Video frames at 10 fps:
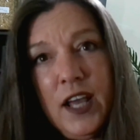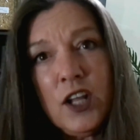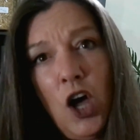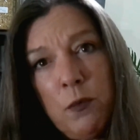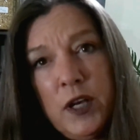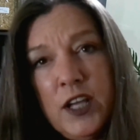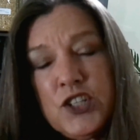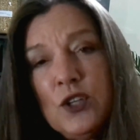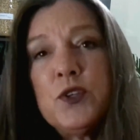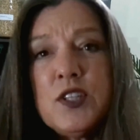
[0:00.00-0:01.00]
and
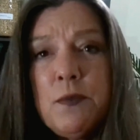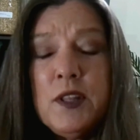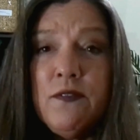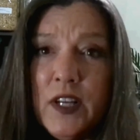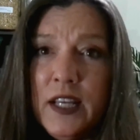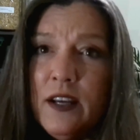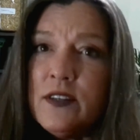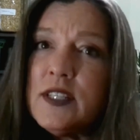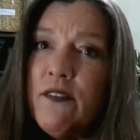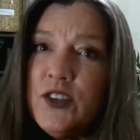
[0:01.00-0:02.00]
combination with some of the
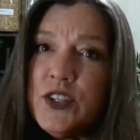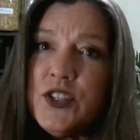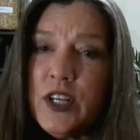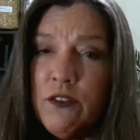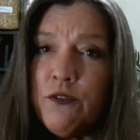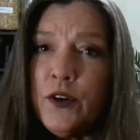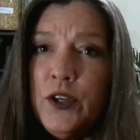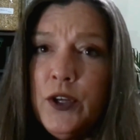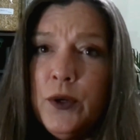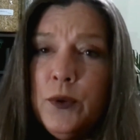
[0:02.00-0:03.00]
videos I've just done for
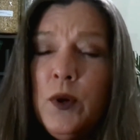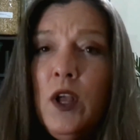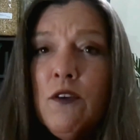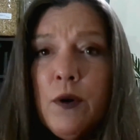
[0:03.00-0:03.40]
you